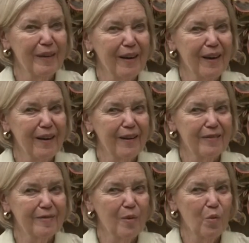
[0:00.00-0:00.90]
are
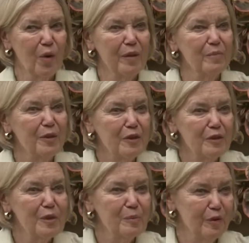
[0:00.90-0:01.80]
what
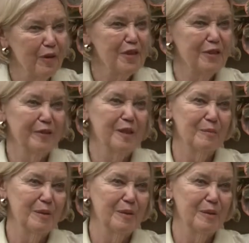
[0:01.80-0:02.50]
produce professionalism,